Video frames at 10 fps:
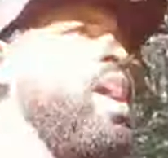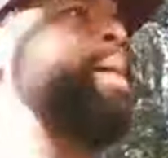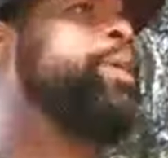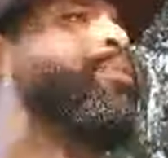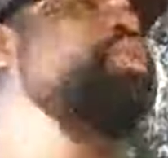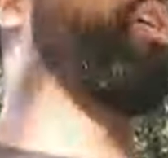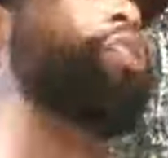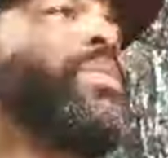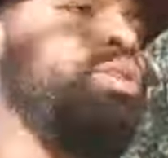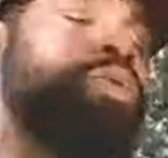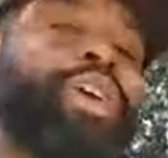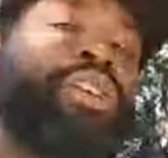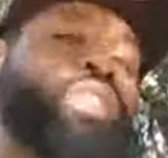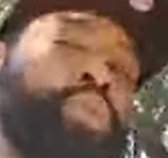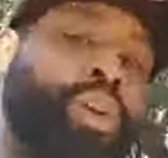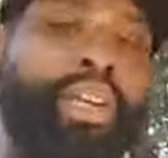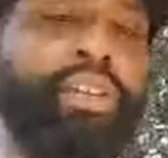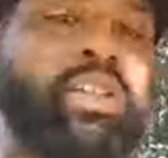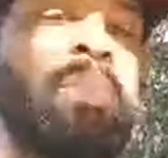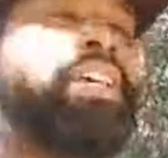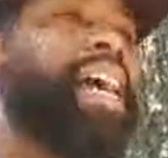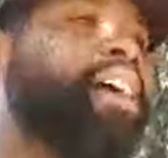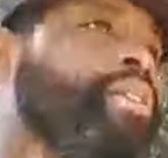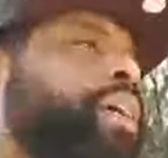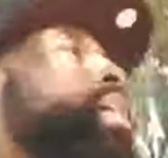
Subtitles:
I had people talk to me through their screens because I